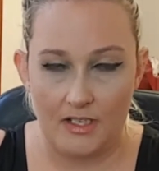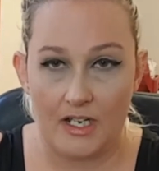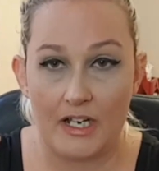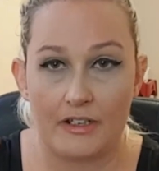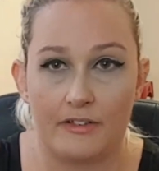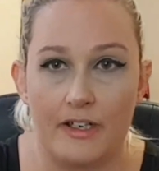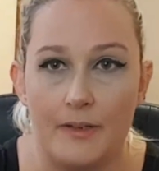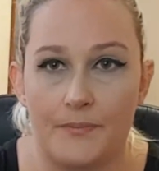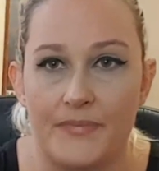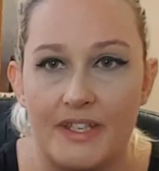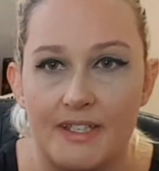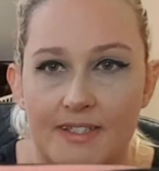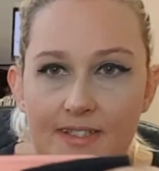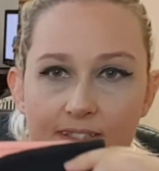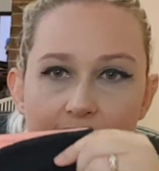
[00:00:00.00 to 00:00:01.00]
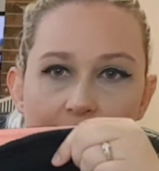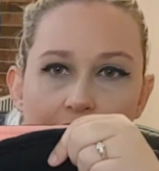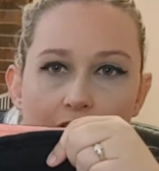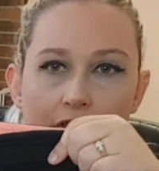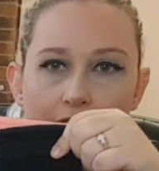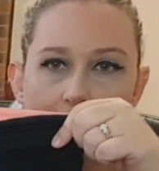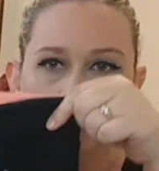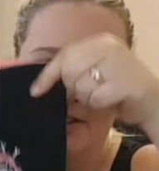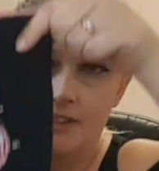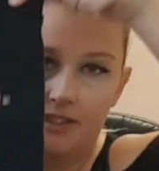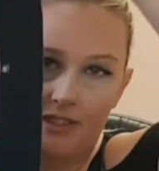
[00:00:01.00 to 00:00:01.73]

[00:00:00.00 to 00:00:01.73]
I grabbed these because they're cute.